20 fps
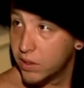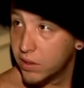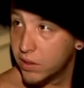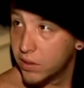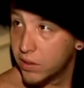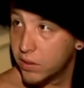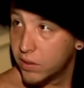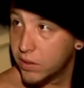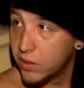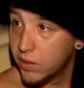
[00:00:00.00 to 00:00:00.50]
her,
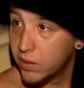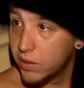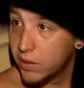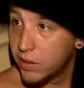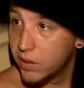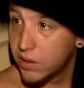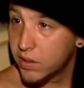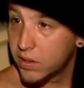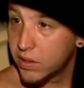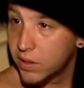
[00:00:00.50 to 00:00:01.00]
or what?
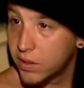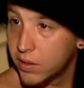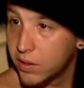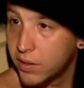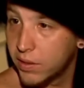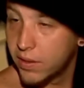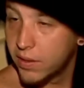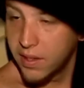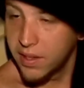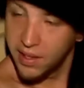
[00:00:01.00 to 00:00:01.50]

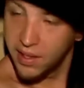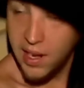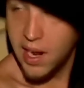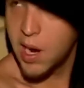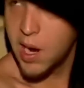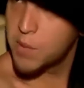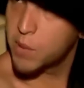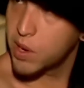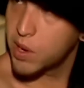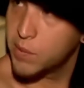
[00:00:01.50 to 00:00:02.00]

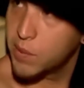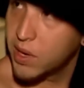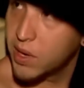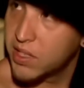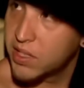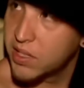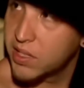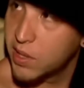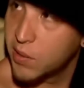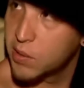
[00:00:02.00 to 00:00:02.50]
Yeah, pretty much.
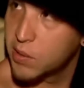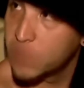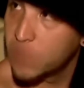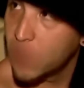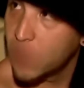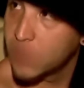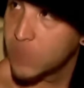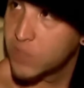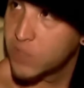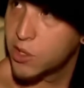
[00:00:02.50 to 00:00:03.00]
It was
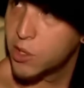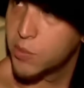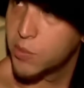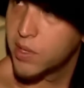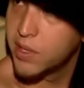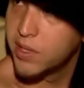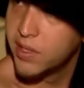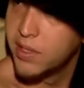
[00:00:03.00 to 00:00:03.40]
stupid.